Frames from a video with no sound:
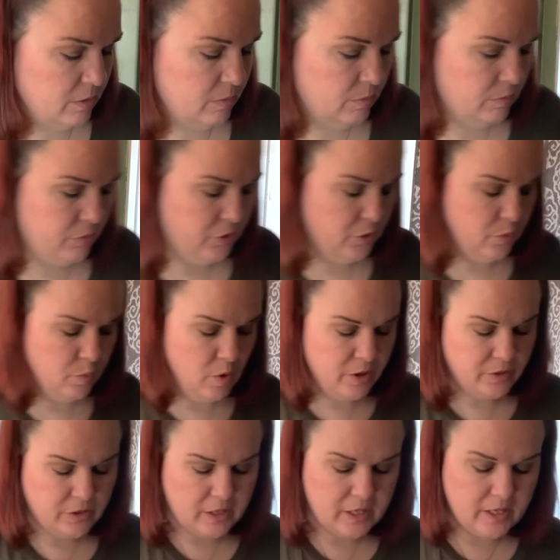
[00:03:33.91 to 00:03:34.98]
the
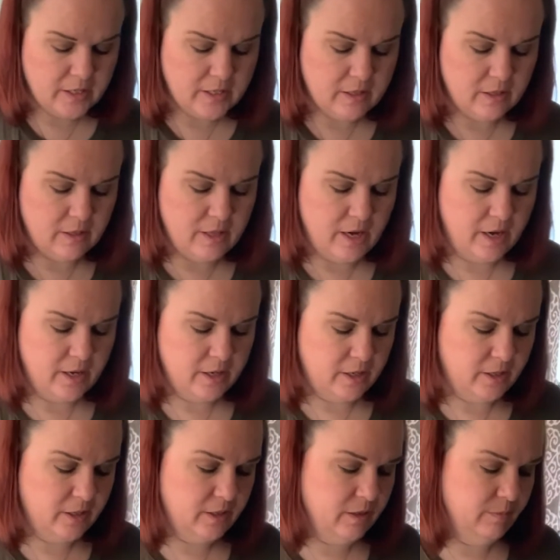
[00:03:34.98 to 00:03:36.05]
one thing that
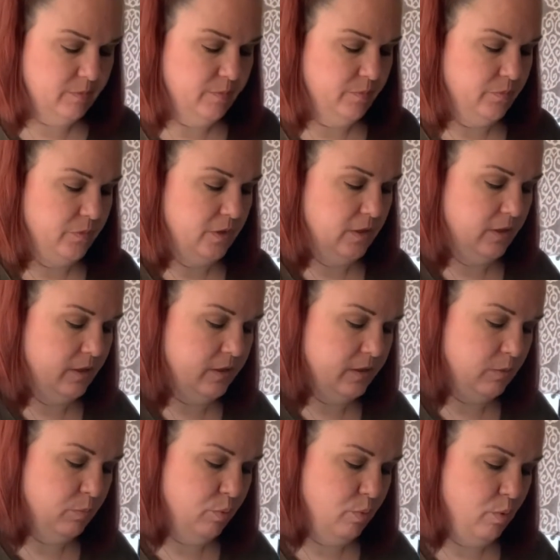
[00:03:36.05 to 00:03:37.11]
is
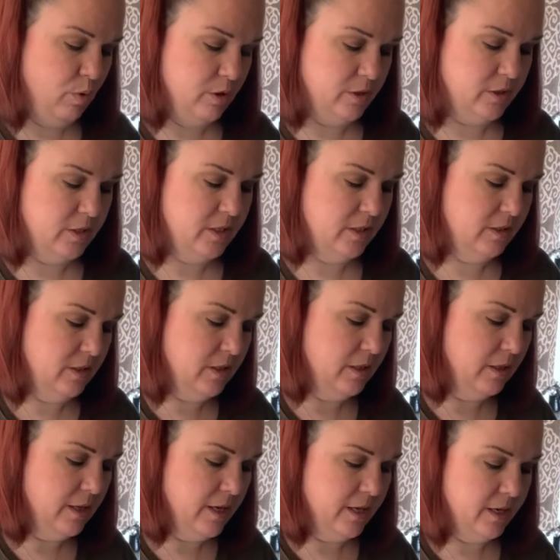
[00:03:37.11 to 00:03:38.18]
important is to
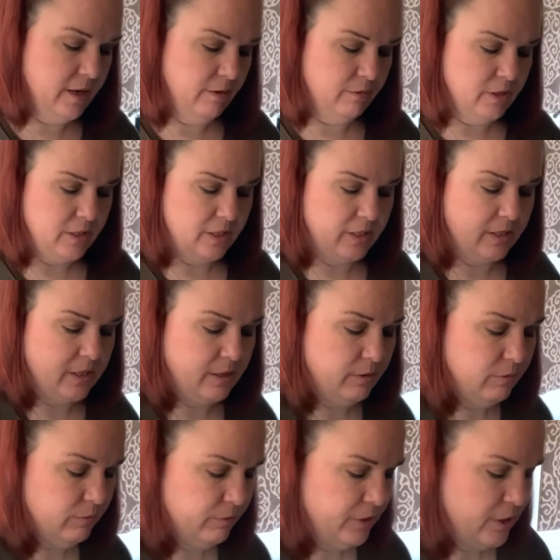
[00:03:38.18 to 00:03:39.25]
let everything
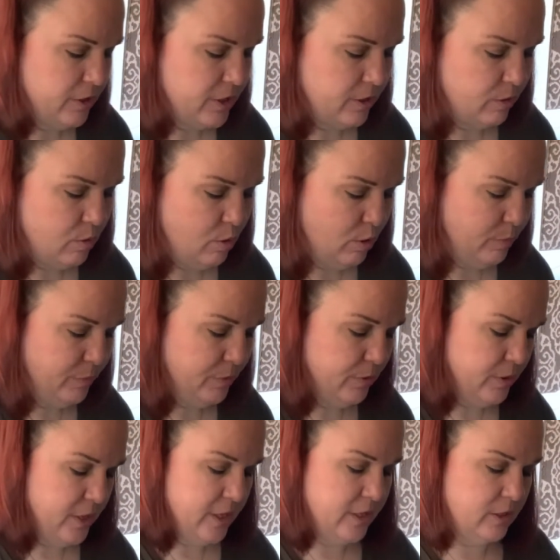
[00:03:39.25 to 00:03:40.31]
get very
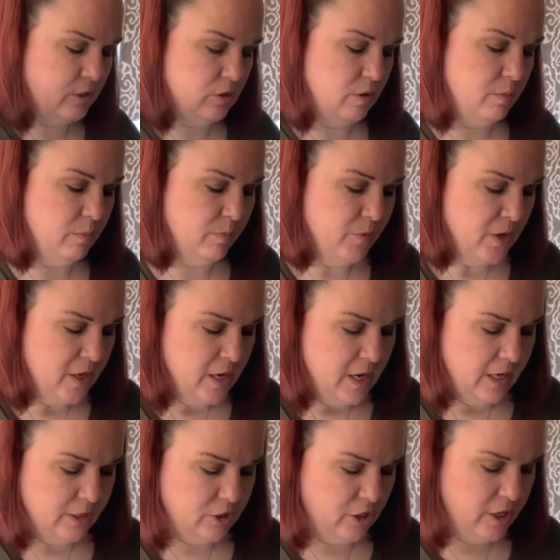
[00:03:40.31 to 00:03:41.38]
incorporated. So I
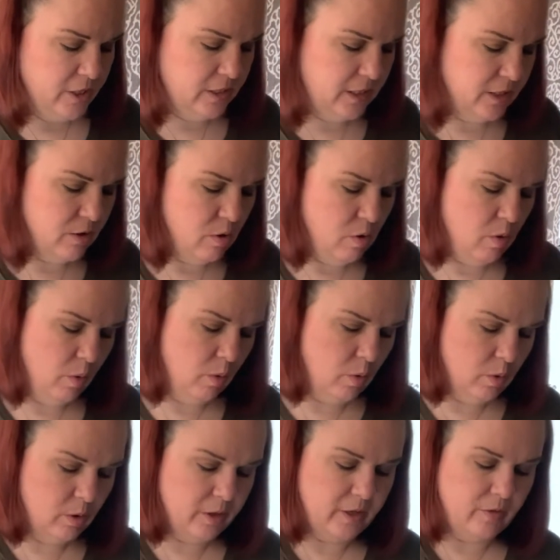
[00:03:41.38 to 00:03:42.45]
try and dig a
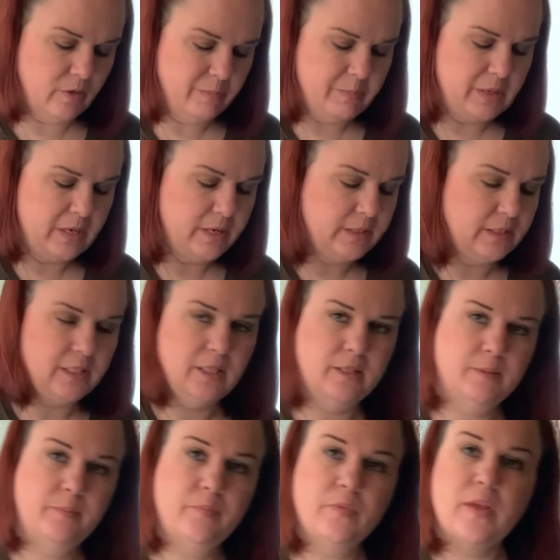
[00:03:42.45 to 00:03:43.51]
hole in the meat
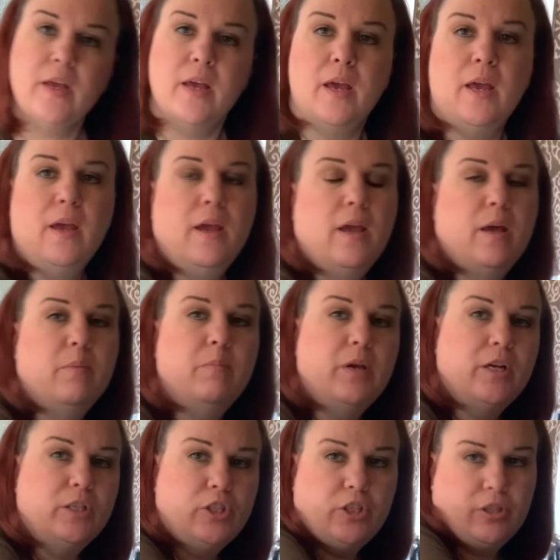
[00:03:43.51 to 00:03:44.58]
and
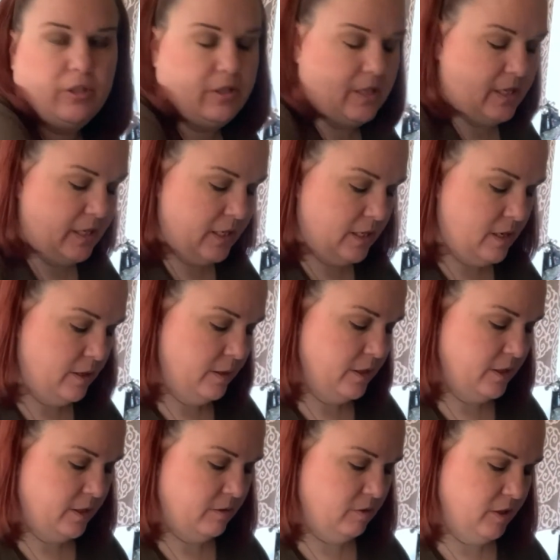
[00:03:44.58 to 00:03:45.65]
make sure that it kind
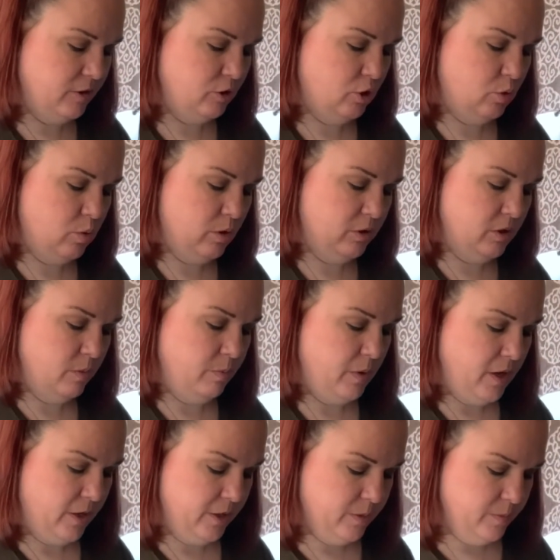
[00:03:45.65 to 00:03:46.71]
of gets toward the
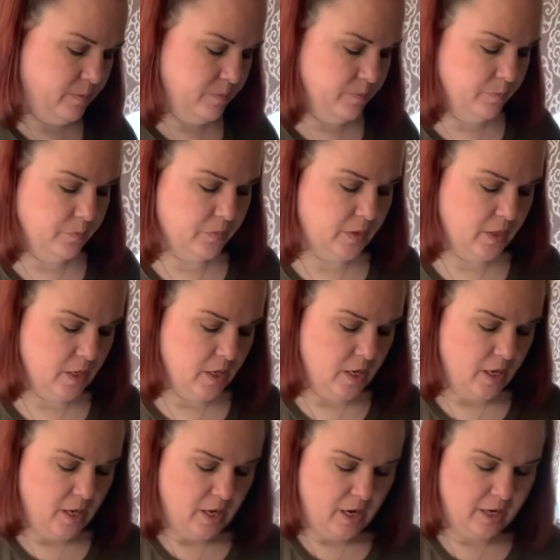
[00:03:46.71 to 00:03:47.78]
bottom.
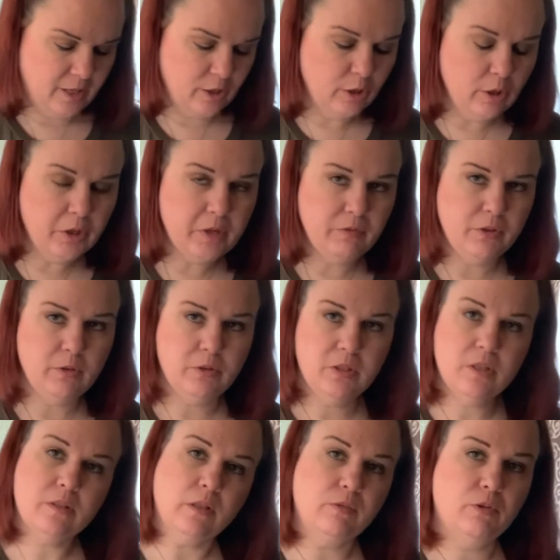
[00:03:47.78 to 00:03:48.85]
I could have used a
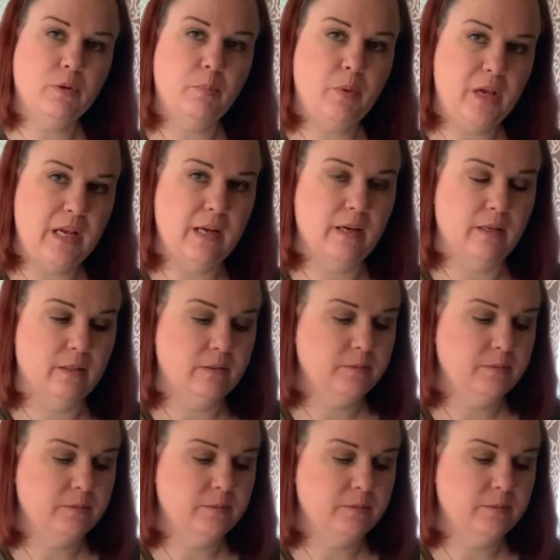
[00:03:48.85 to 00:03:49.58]
different pan.